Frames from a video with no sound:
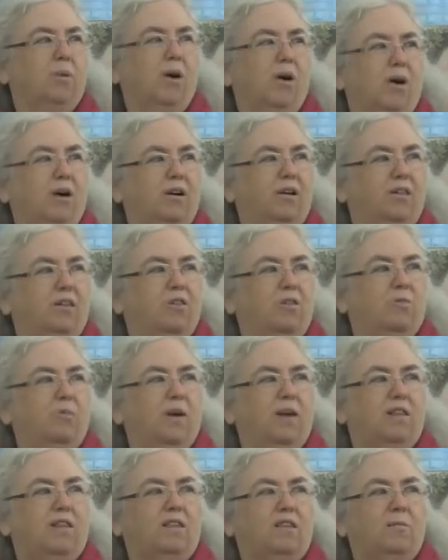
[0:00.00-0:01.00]
barn is
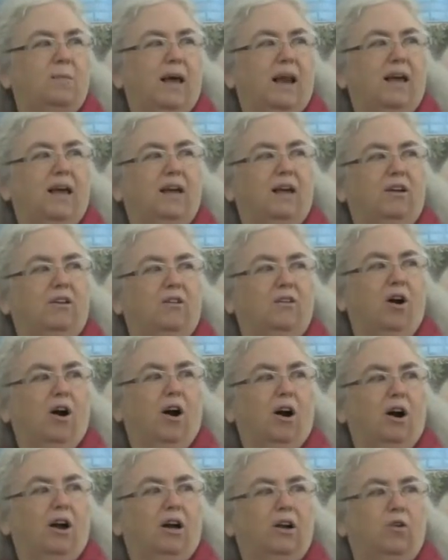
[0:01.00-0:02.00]
sweet-smelling and
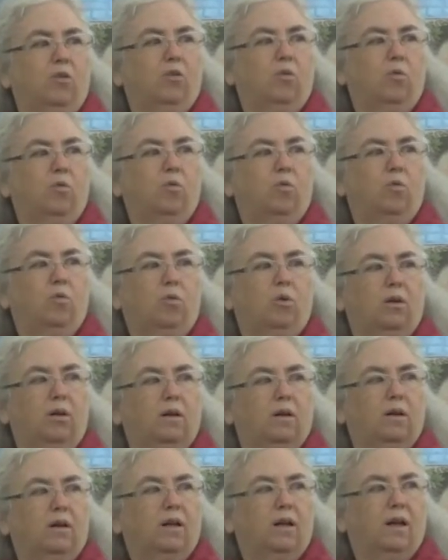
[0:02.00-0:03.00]
dark and cool.
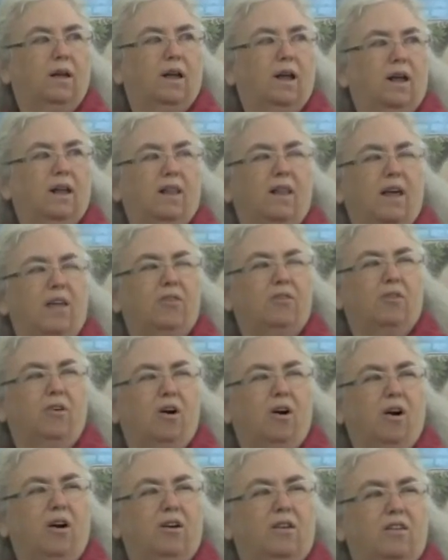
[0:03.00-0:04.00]
Leather
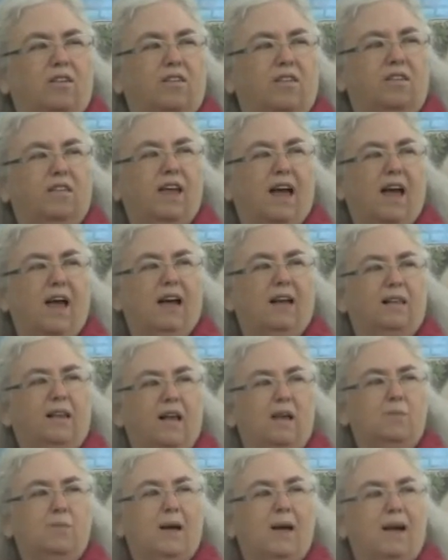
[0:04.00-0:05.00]
harnesses hang
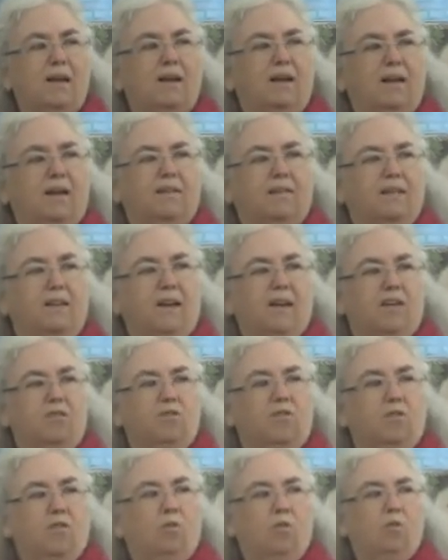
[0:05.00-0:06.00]
like paintings
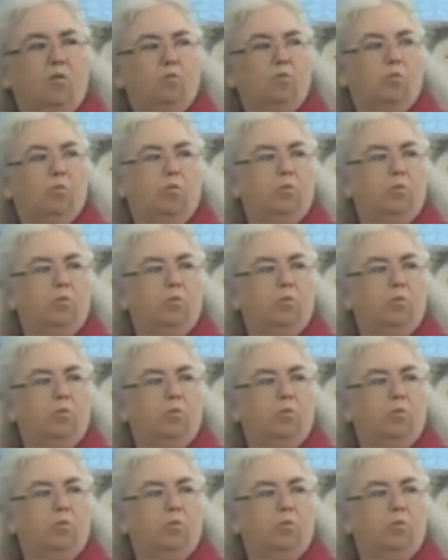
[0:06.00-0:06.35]
against old